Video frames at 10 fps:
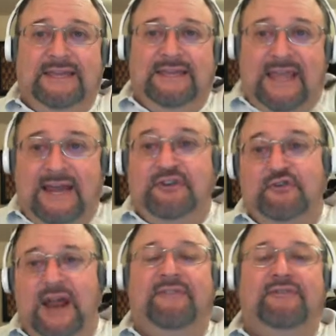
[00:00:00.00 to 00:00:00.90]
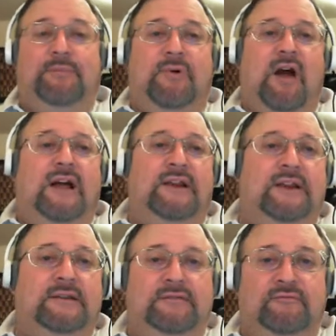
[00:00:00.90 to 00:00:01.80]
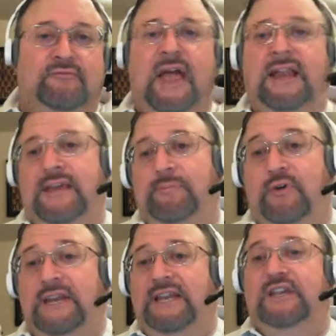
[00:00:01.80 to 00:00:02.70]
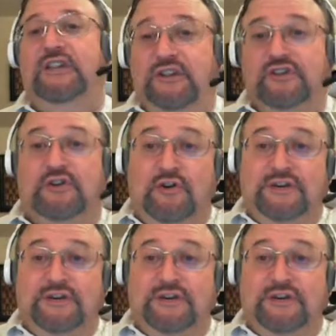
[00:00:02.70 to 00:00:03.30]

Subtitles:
get a draft product ready, bring it into the church,